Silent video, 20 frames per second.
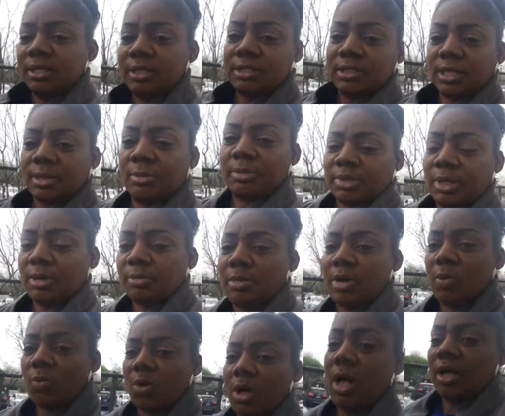So I'm getting
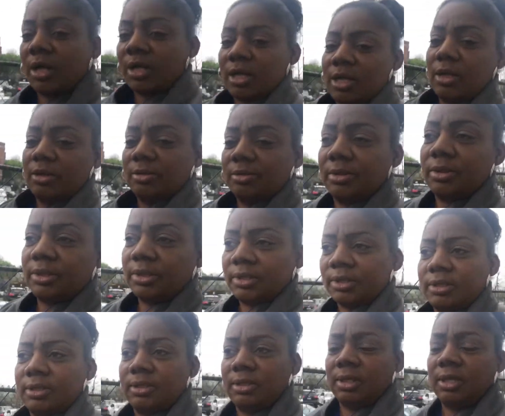my walk on.
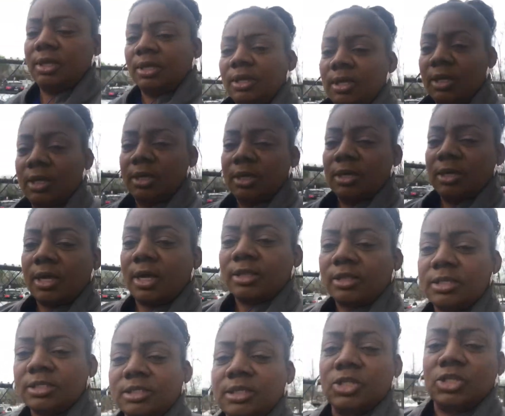Y'all,
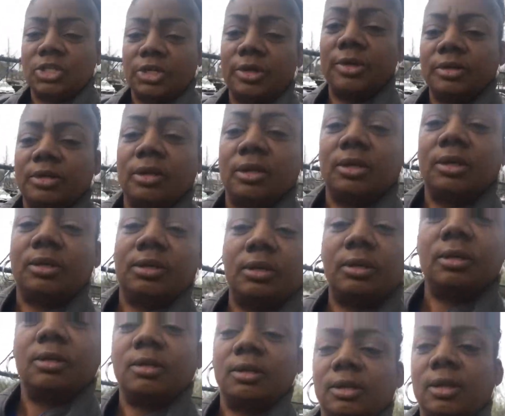this is a shirt.
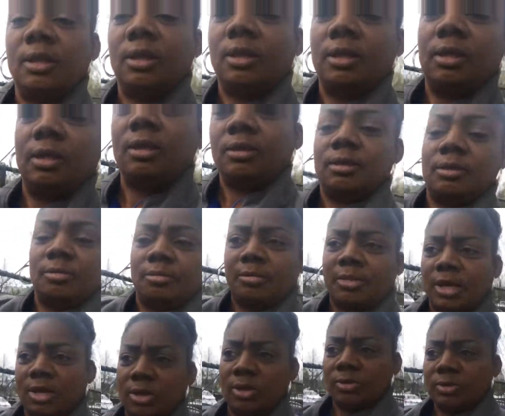
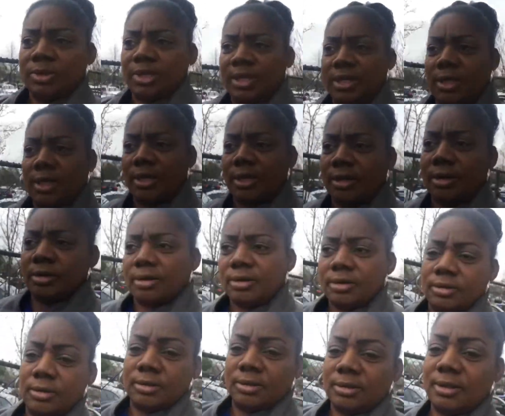My old daycare
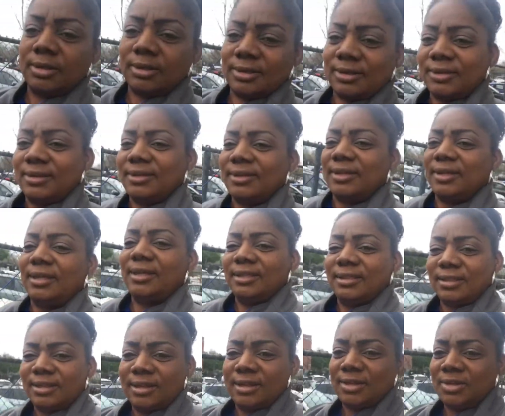
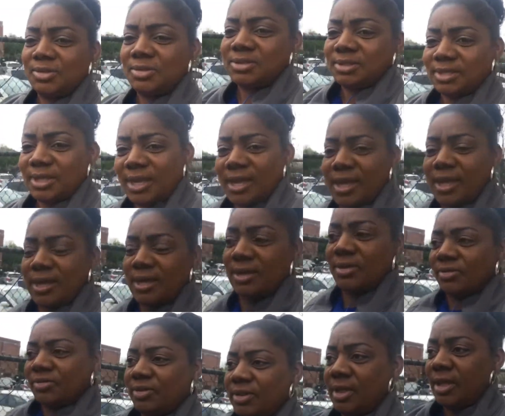that I used to have.
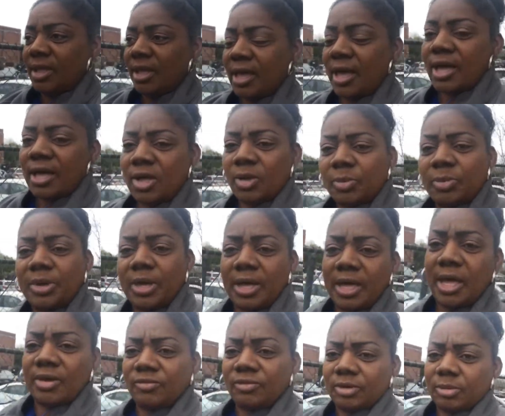I hope y'all
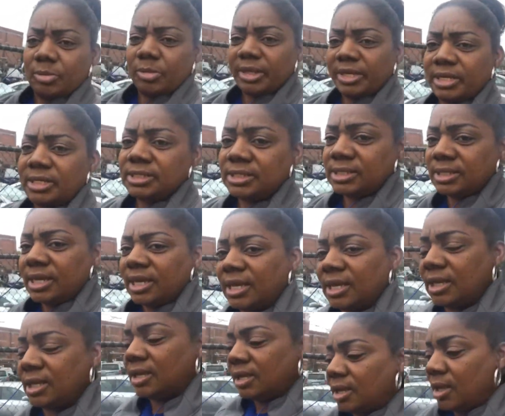having a blessed
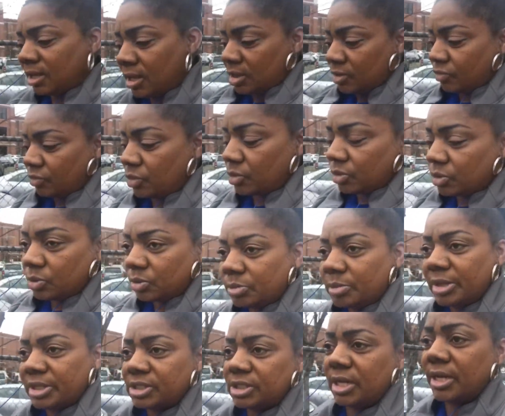day. If you're new to
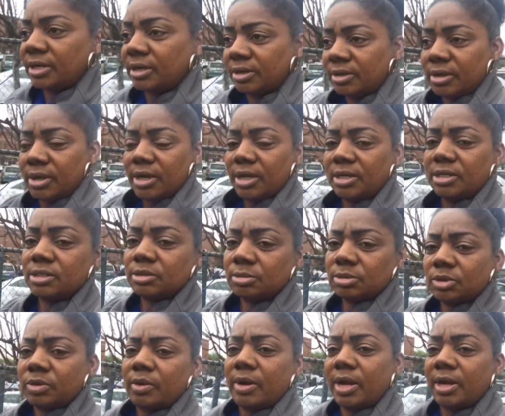my channel, go ahead and
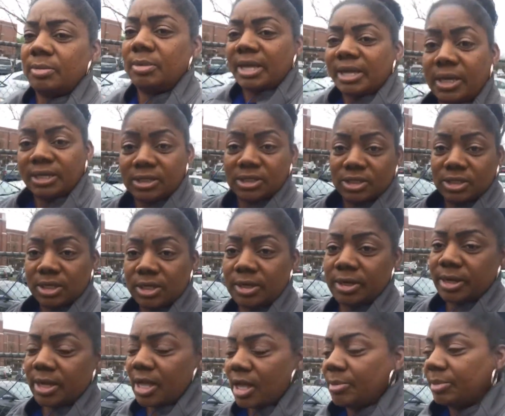subscribe, like, share,
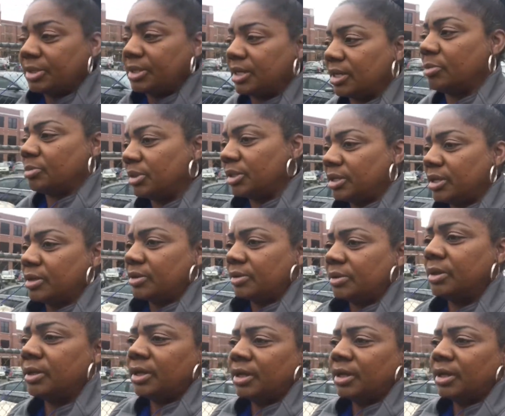and comment down below.